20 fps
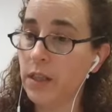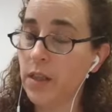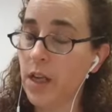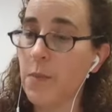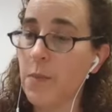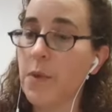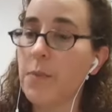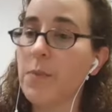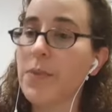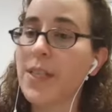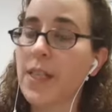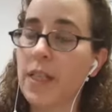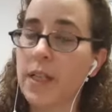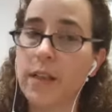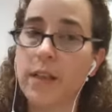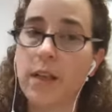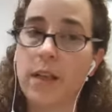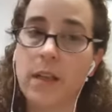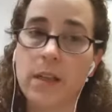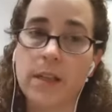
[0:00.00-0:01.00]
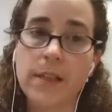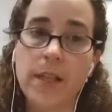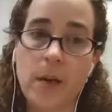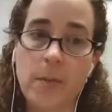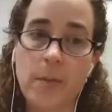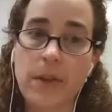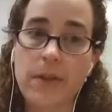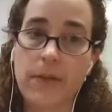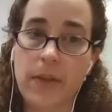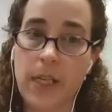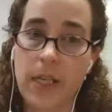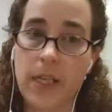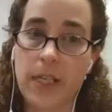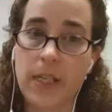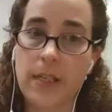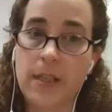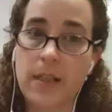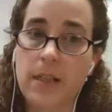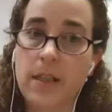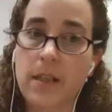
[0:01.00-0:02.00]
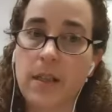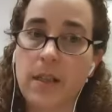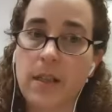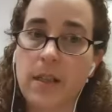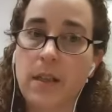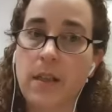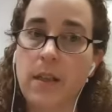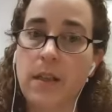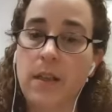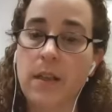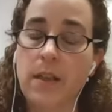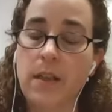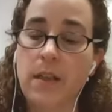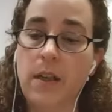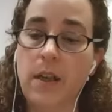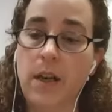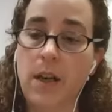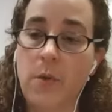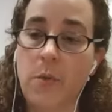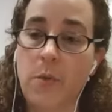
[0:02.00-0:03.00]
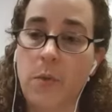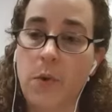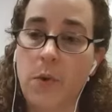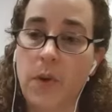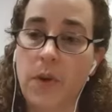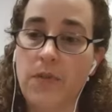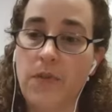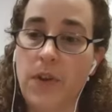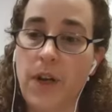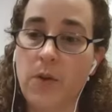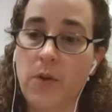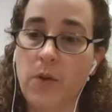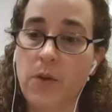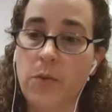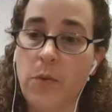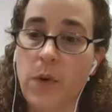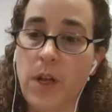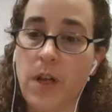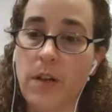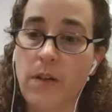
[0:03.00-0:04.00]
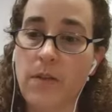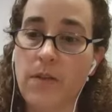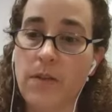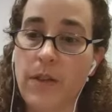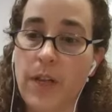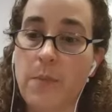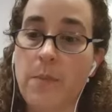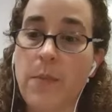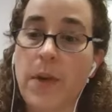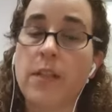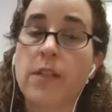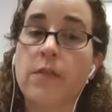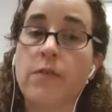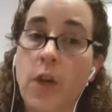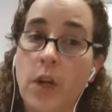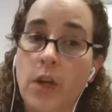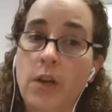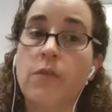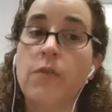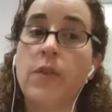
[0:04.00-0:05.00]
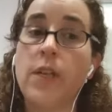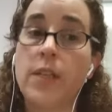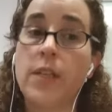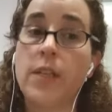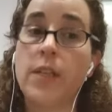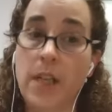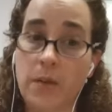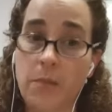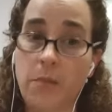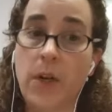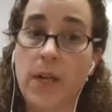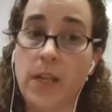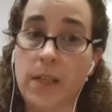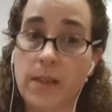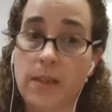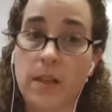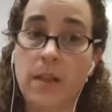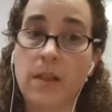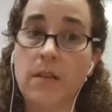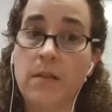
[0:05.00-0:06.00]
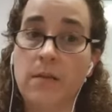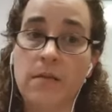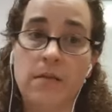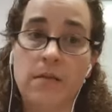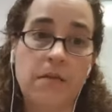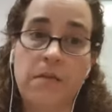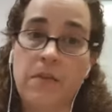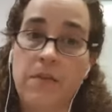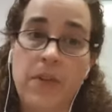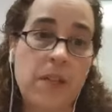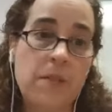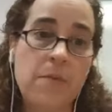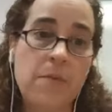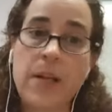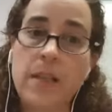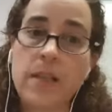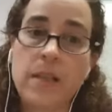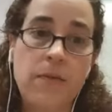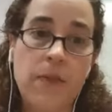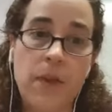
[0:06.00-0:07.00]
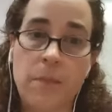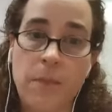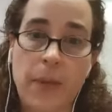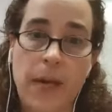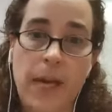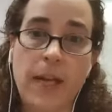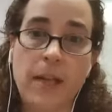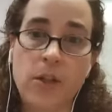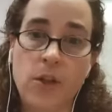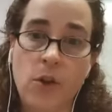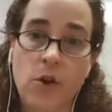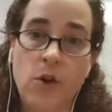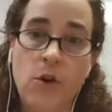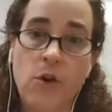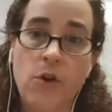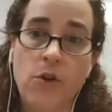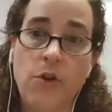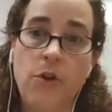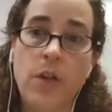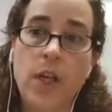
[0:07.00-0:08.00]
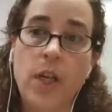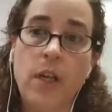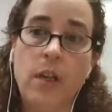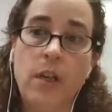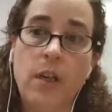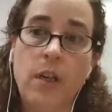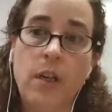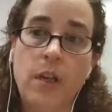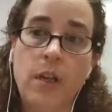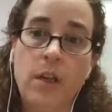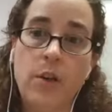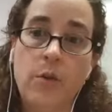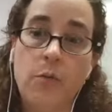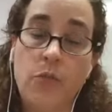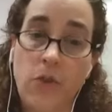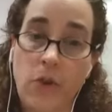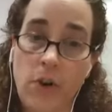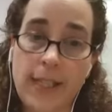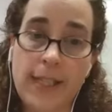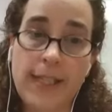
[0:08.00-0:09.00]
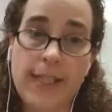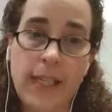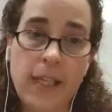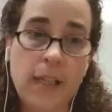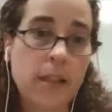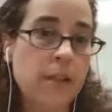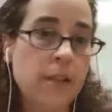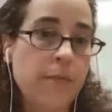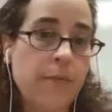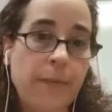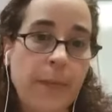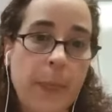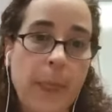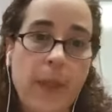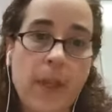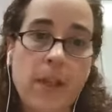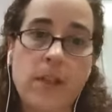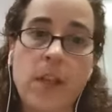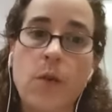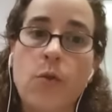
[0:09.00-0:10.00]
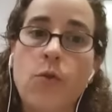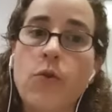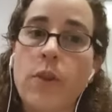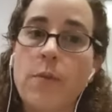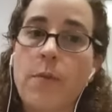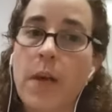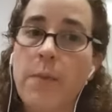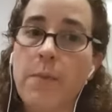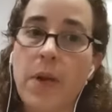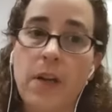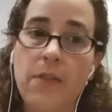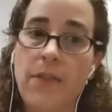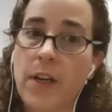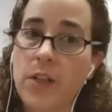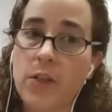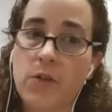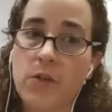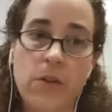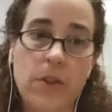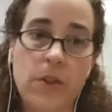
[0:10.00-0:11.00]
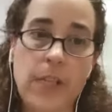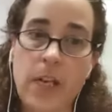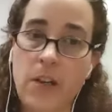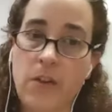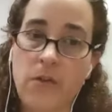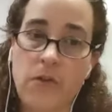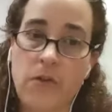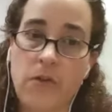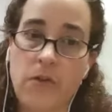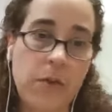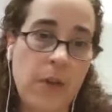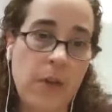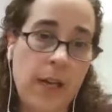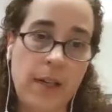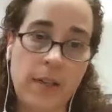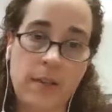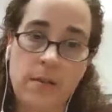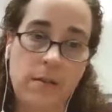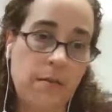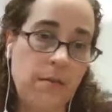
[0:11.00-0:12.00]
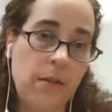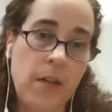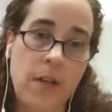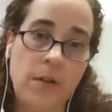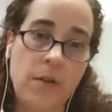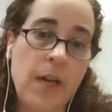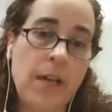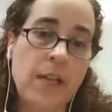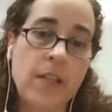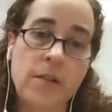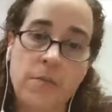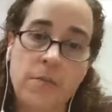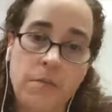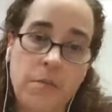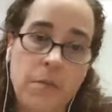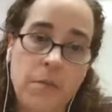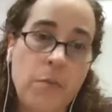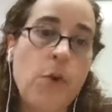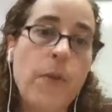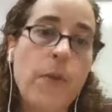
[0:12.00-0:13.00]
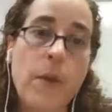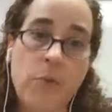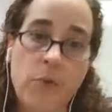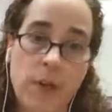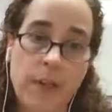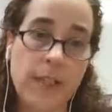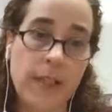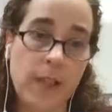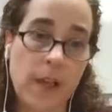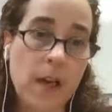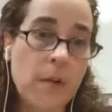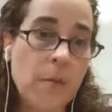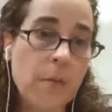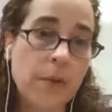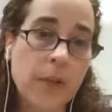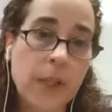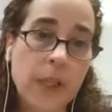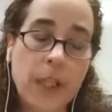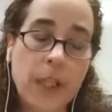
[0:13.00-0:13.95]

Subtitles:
particularly in the last couple of years, we found with the impact of COVID and Brexit, had a massive impact on pricing. So all the main manufacturers have had to put their prices up